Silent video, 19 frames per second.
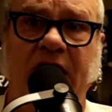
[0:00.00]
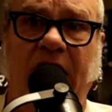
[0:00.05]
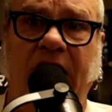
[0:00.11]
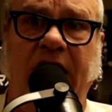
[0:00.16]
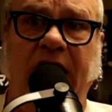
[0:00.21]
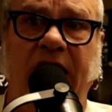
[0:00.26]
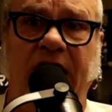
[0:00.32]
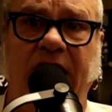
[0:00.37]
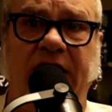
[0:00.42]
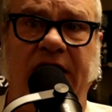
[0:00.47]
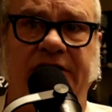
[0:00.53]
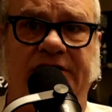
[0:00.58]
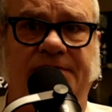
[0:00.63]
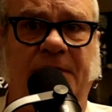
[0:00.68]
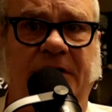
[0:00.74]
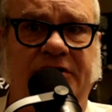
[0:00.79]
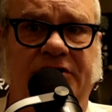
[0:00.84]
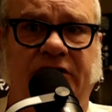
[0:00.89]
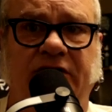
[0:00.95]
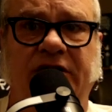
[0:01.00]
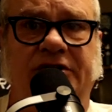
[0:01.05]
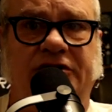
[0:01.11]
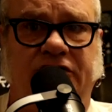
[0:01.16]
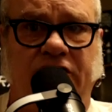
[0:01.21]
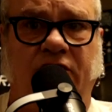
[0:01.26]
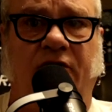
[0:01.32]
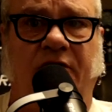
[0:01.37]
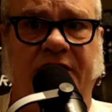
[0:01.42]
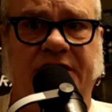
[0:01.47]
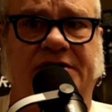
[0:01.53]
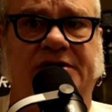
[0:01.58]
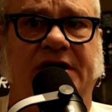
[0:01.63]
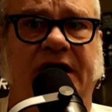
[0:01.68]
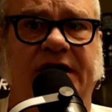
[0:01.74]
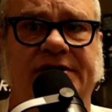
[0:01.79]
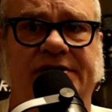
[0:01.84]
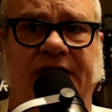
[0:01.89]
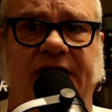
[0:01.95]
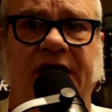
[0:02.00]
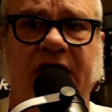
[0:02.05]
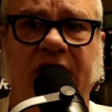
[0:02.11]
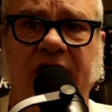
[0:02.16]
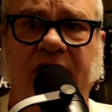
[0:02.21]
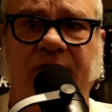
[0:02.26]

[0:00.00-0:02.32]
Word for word: and especially jewelry sizing.